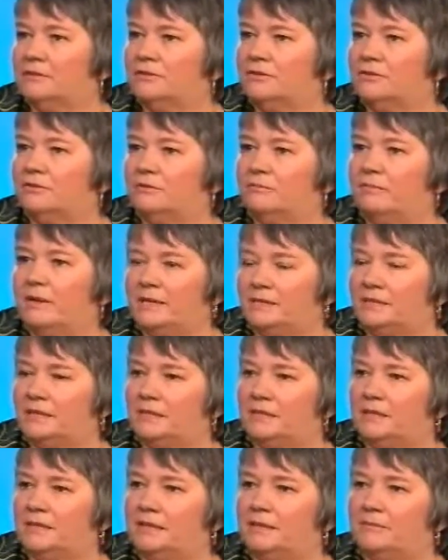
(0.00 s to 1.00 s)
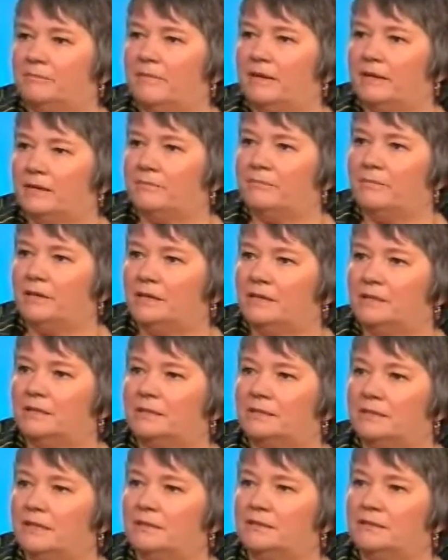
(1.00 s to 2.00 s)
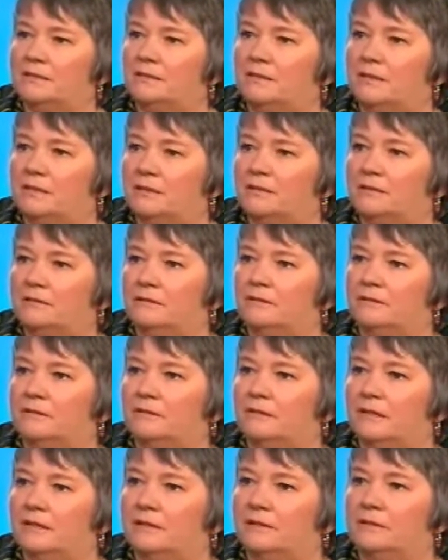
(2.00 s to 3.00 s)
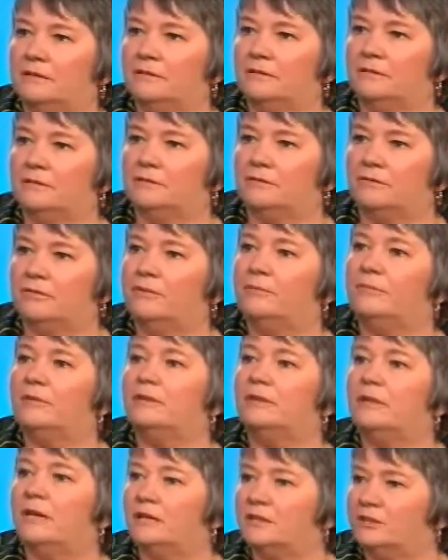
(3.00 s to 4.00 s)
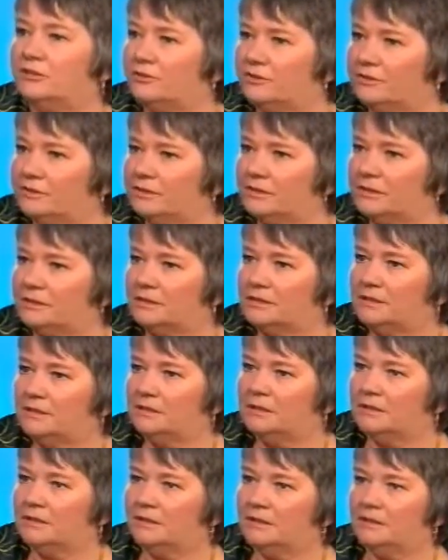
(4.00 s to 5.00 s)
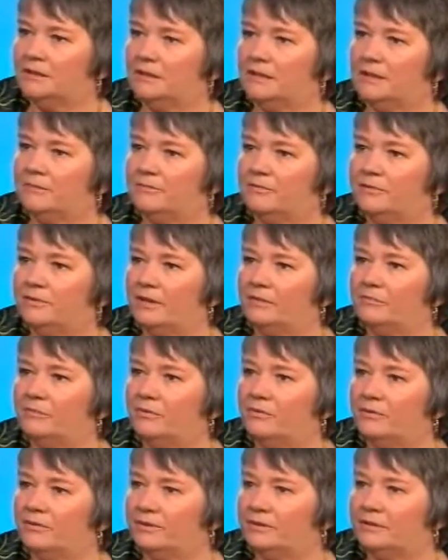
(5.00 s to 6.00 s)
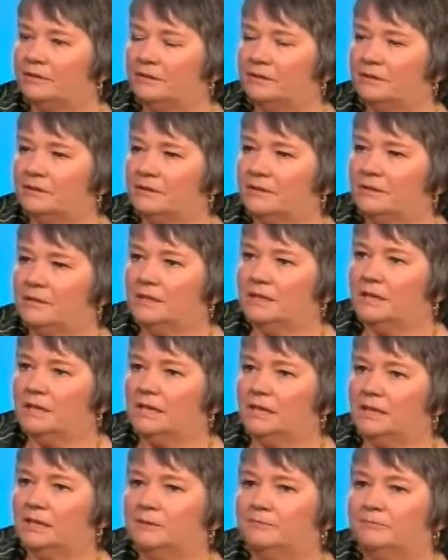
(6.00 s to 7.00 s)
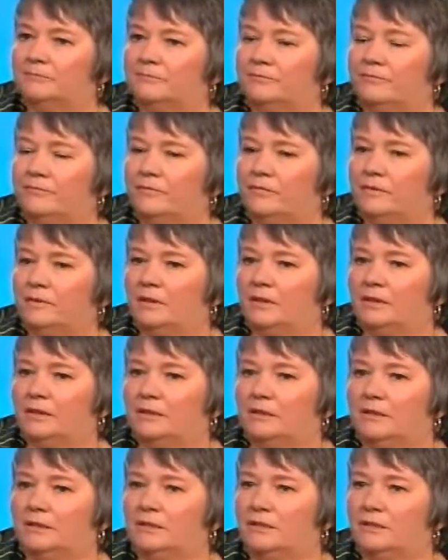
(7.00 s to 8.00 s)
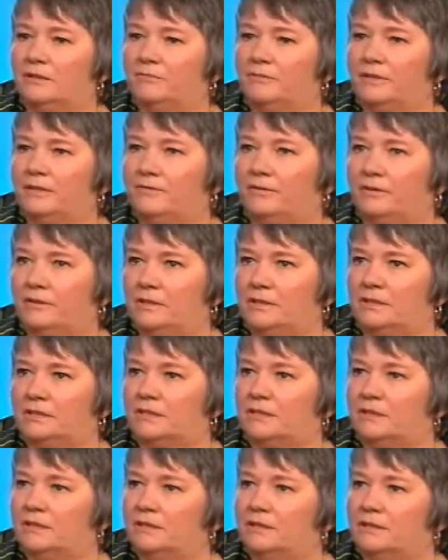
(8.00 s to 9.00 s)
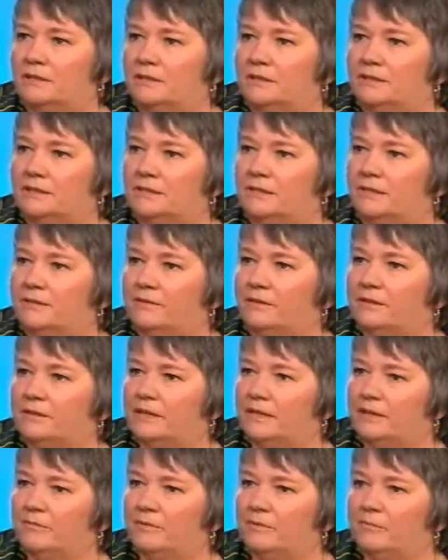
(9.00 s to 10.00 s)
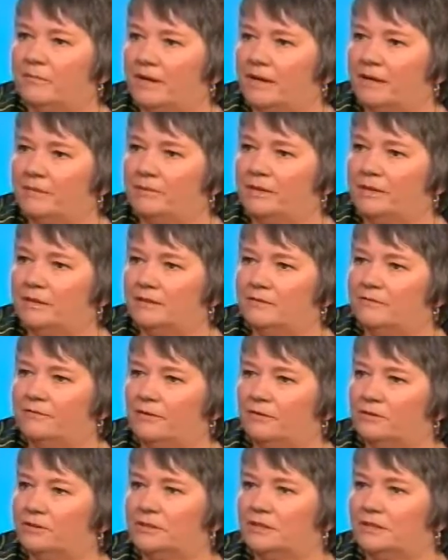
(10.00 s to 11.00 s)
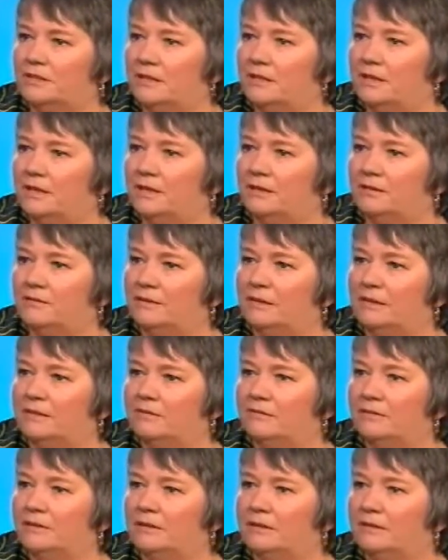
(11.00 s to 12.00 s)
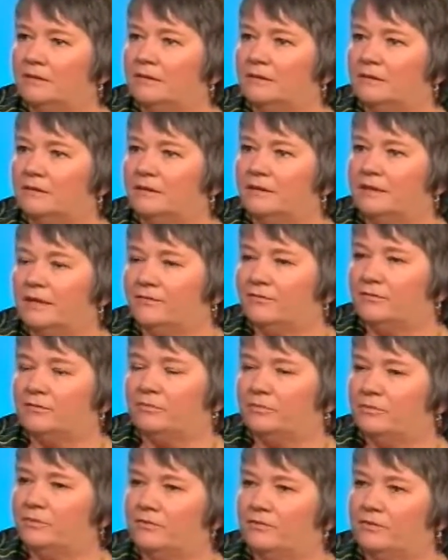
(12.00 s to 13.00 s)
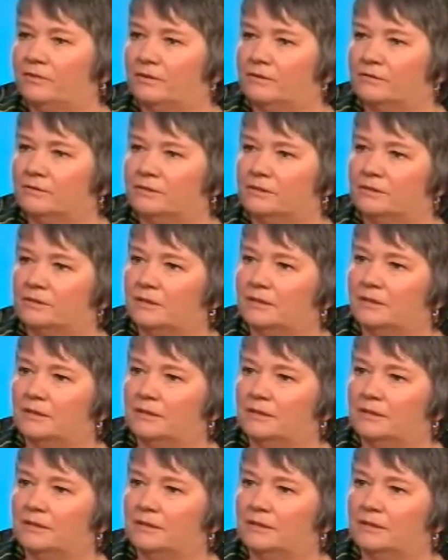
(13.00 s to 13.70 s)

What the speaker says: to basically make me consent to their criminal actions leading up to that point. They told me if I didn't sign the consent, they'd keep the baby in foster care, and then, I'd have to prove that I was